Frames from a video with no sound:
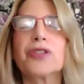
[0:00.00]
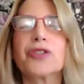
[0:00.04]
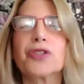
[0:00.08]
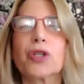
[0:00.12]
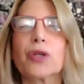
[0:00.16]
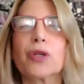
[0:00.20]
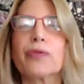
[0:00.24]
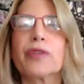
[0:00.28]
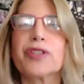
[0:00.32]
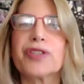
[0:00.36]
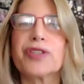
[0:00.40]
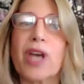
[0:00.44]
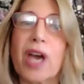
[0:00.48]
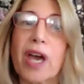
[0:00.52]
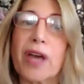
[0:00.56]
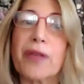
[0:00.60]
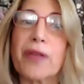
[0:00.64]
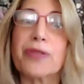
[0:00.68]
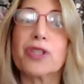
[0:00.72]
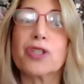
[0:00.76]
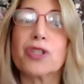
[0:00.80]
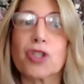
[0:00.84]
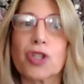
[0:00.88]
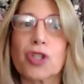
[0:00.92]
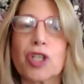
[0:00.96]
service
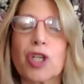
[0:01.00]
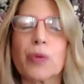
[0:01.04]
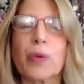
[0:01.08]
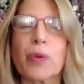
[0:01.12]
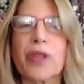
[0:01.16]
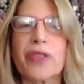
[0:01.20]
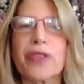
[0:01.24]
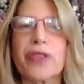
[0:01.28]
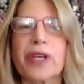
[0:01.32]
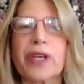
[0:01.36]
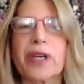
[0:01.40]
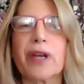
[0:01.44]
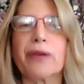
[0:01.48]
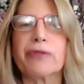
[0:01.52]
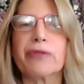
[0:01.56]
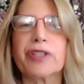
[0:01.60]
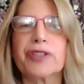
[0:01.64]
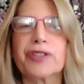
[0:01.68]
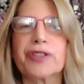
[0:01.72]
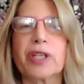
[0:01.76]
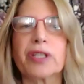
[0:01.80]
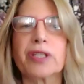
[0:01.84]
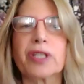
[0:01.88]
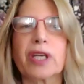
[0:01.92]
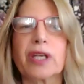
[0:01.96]
at the Journey Within every
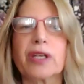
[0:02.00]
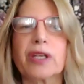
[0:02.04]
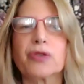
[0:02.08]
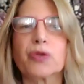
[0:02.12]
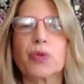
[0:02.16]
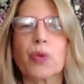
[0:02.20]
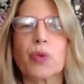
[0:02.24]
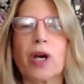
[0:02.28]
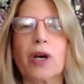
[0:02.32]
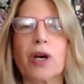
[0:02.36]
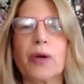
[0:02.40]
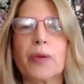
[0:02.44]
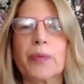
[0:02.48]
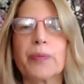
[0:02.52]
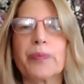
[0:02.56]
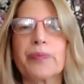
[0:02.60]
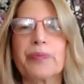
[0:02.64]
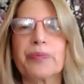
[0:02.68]
Sunday as well.